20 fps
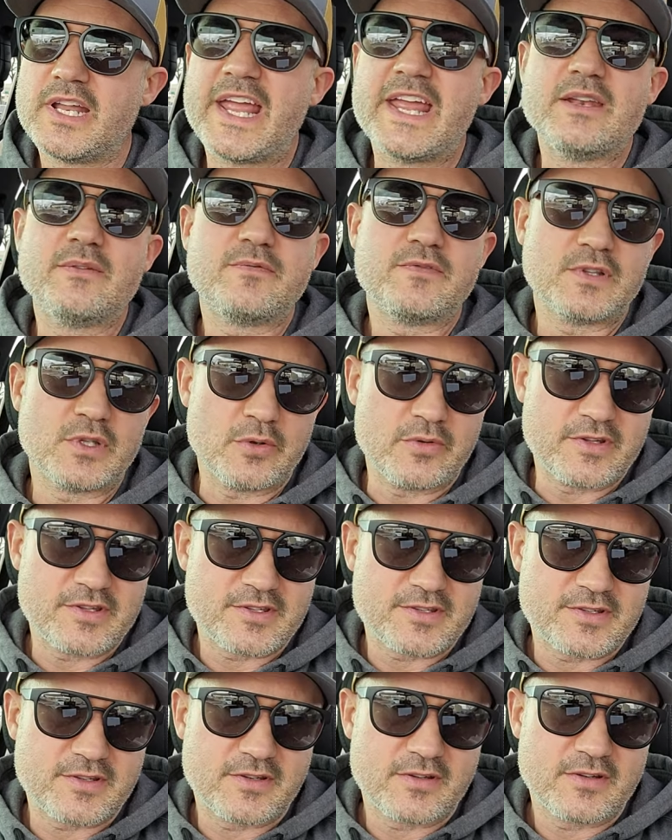
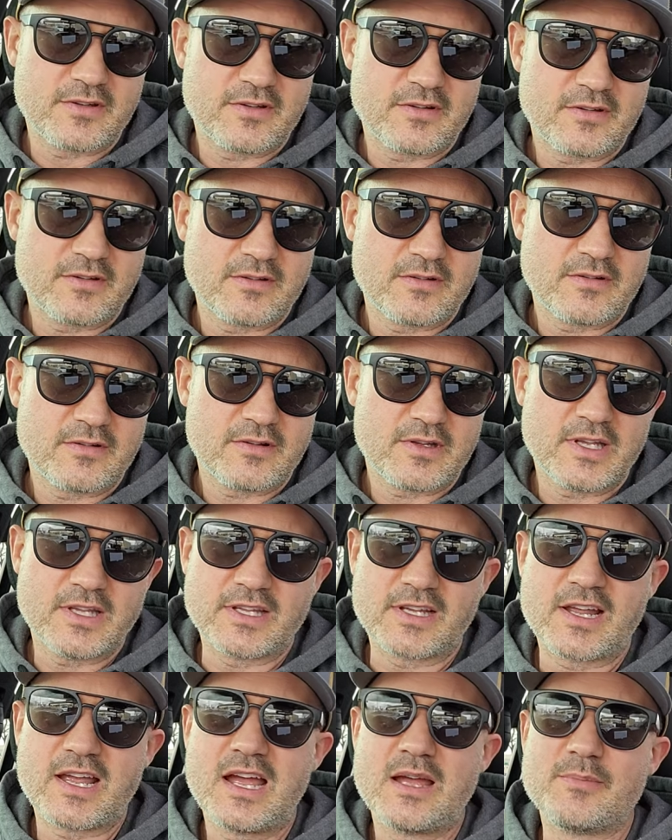influence in
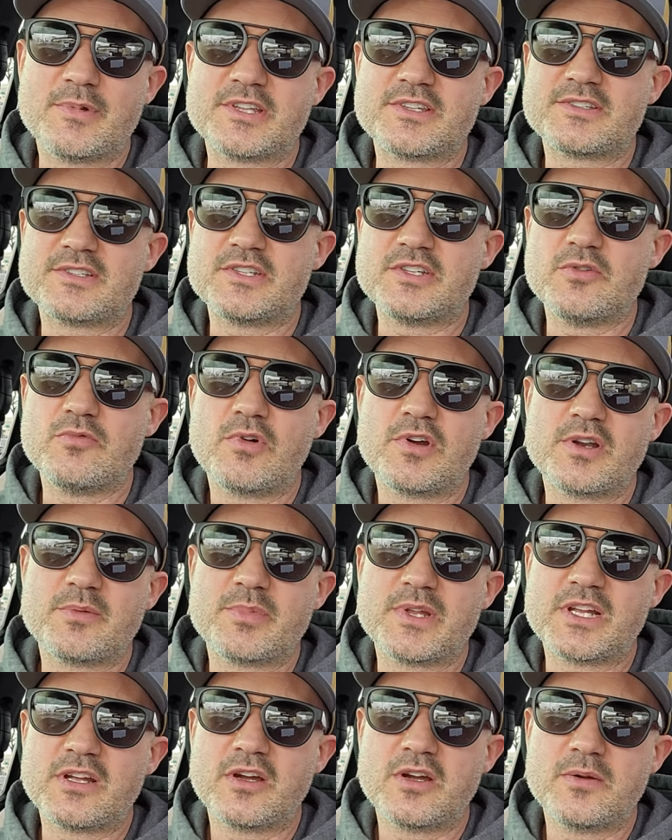the comments. Do you want to
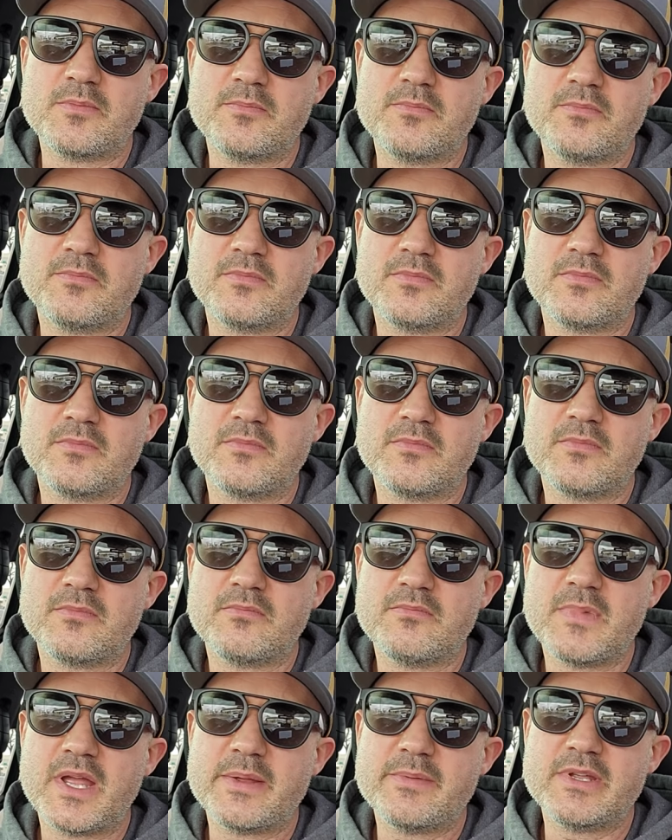become
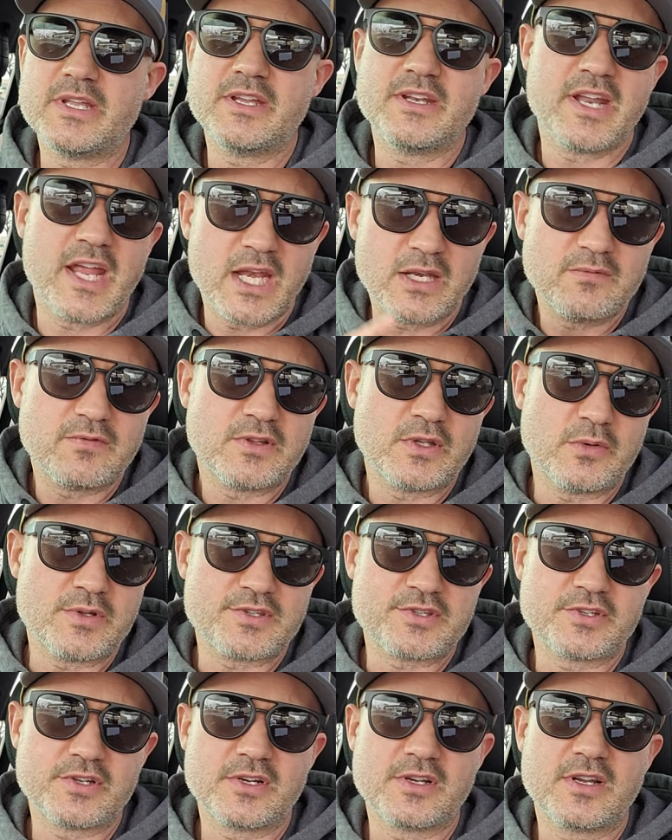maybe an
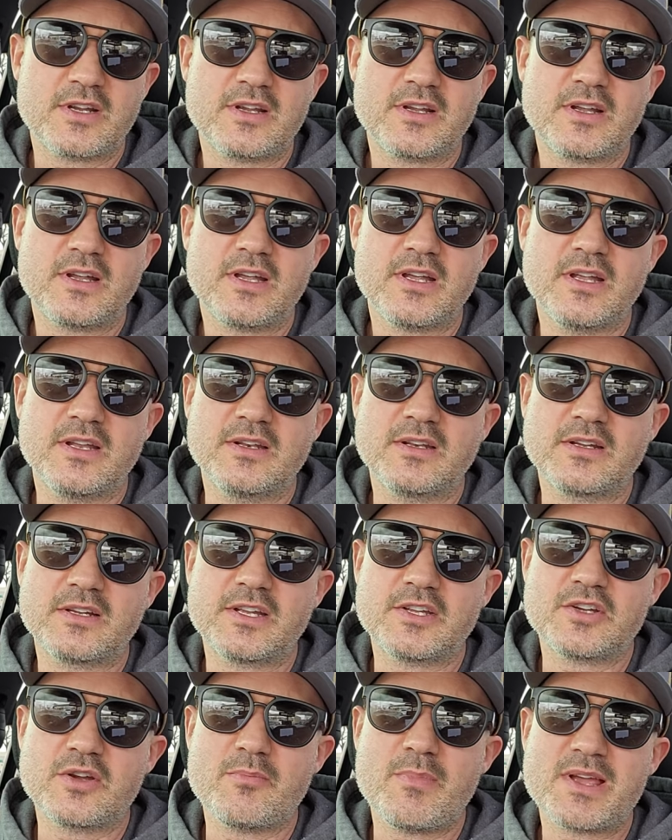influencer and
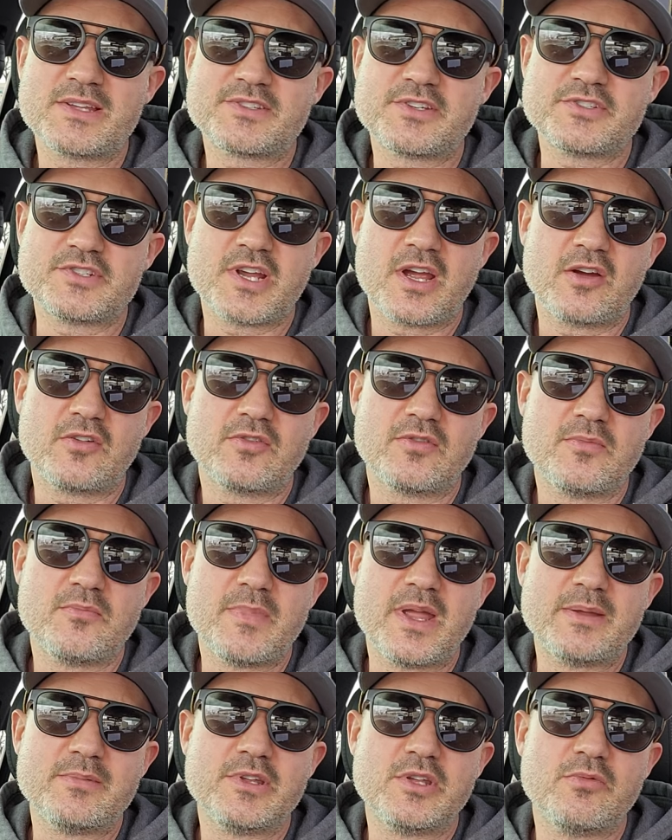get your message out.
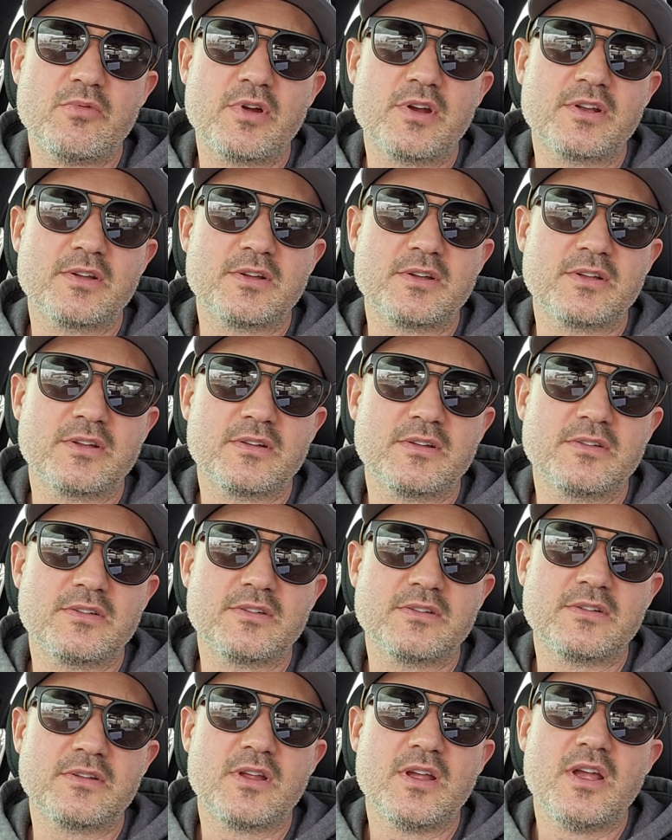Maybe you want to
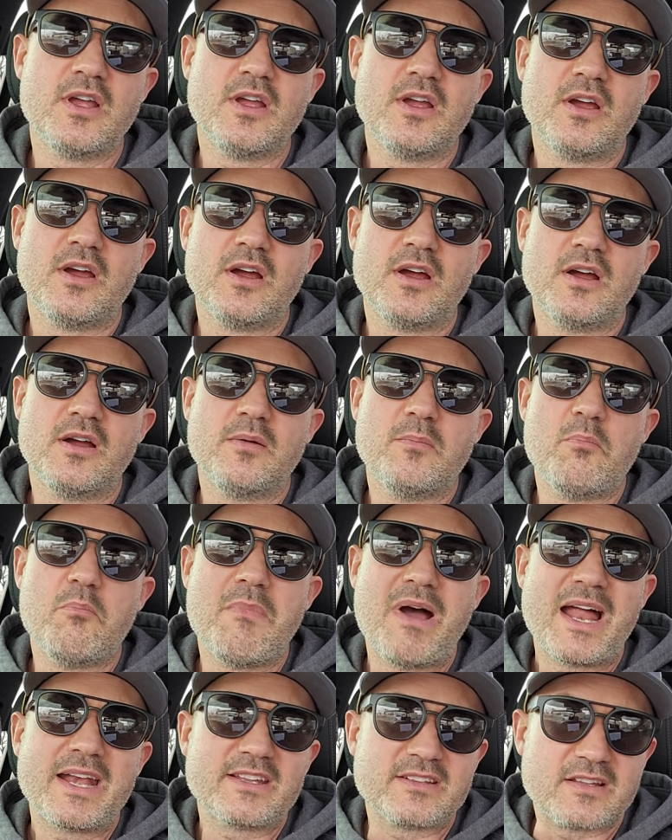uh,
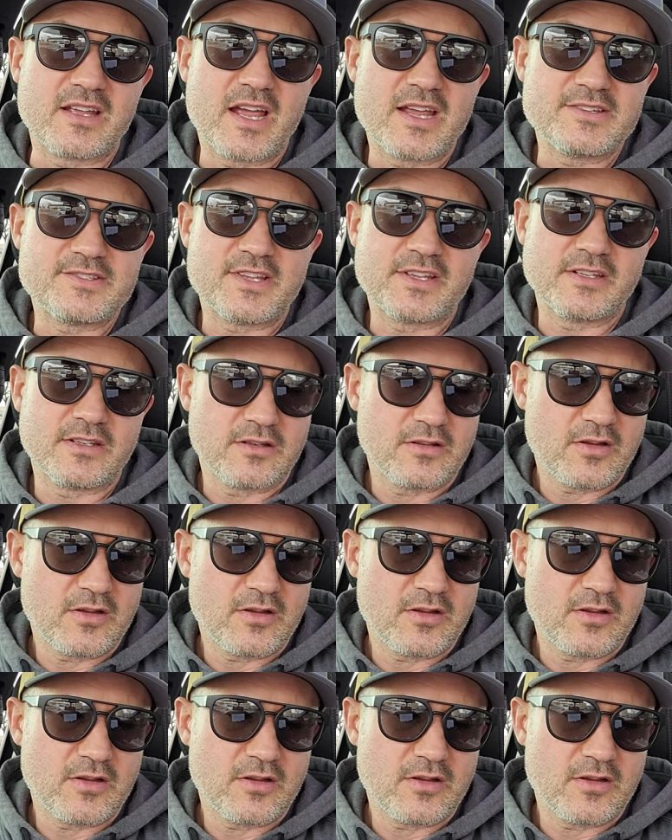monetize it,